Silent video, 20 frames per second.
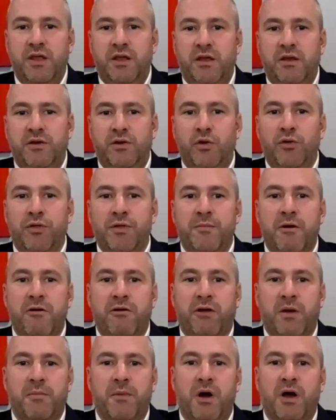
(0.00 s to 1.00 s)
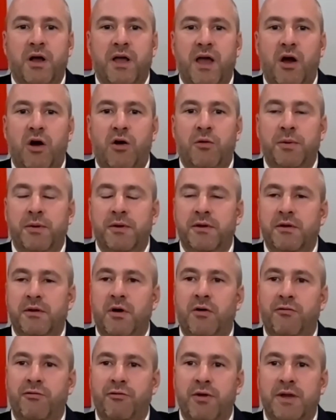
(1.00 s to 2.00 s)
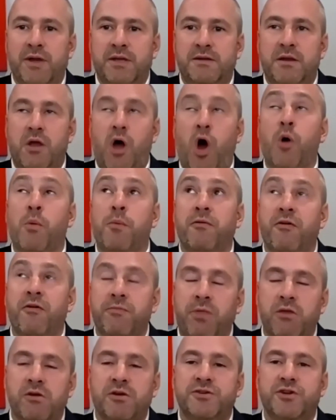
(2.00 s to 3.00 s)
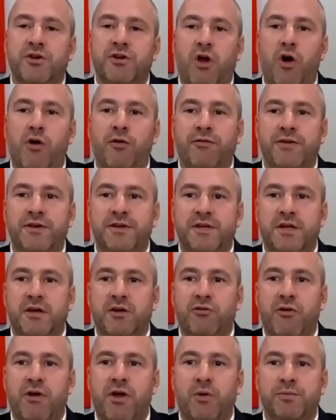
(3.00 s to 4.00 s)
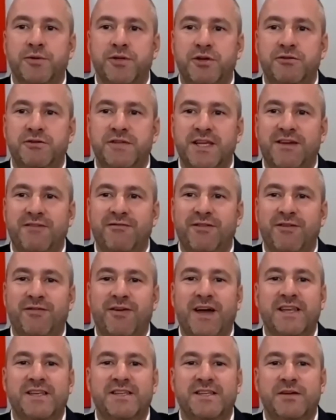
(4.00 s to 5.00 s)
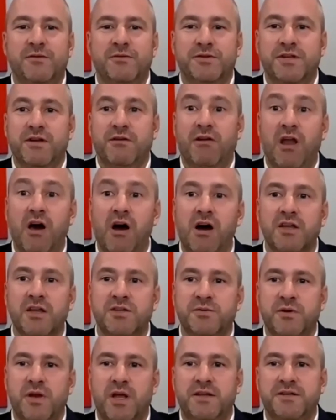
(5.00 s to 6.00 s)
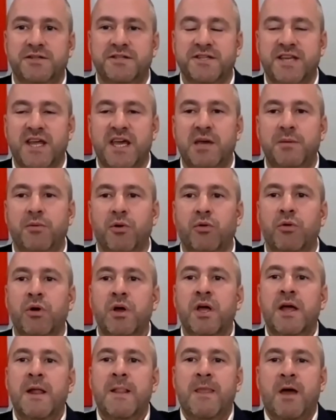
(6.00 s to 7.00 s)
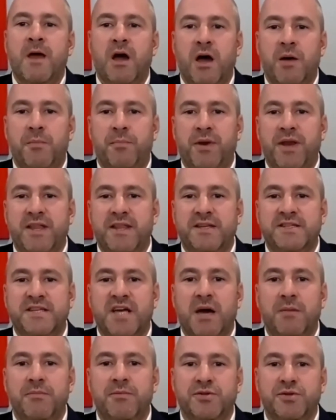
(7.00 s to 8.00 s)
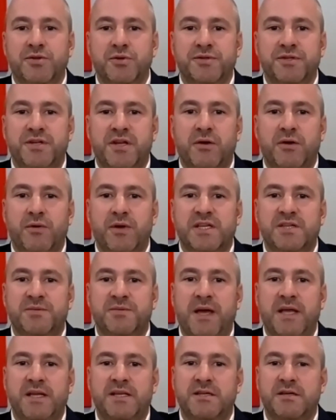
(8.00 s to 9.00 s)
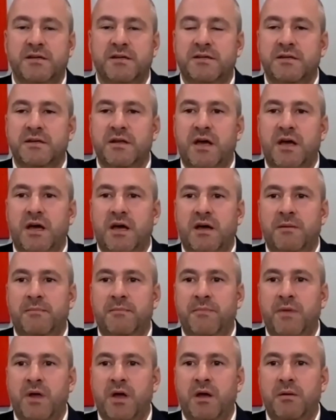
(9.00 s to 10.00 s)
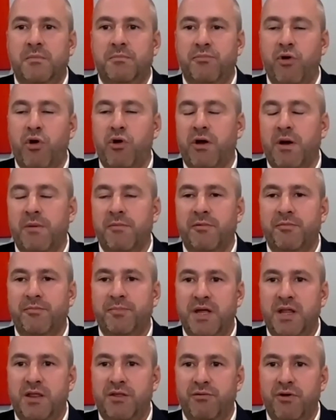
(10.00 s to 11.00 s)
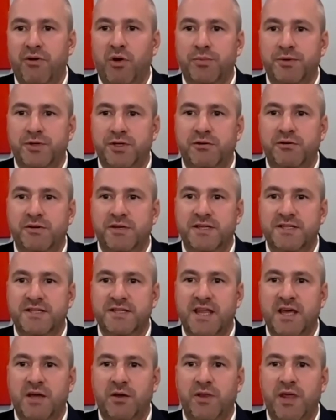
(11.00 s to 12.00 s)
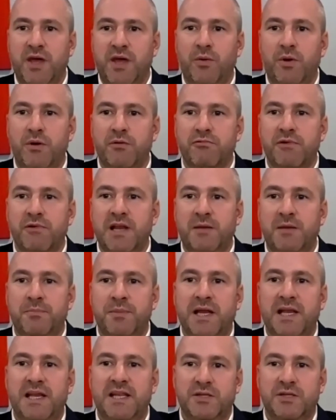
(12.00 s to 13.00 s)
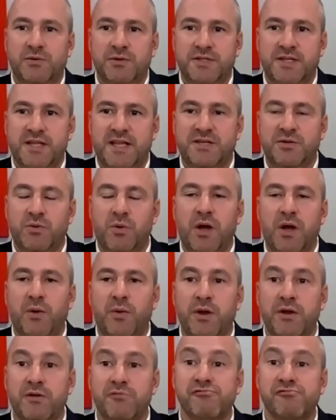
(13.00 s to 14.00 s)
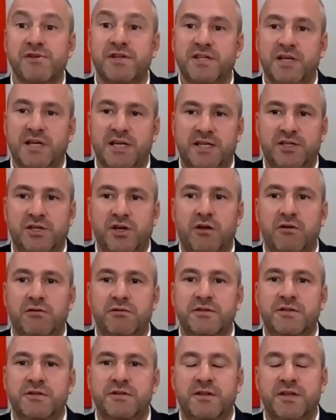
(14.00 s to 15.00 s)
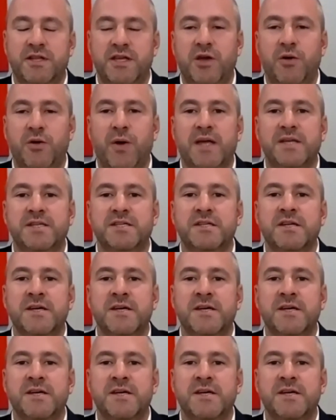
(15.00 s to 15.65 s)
North American market offered a great opportunity given the fact it was so large and stable. But at the time, there's also expected a program of P3 opportunities, and they were really appealing to us. So that's why we originally chose the US.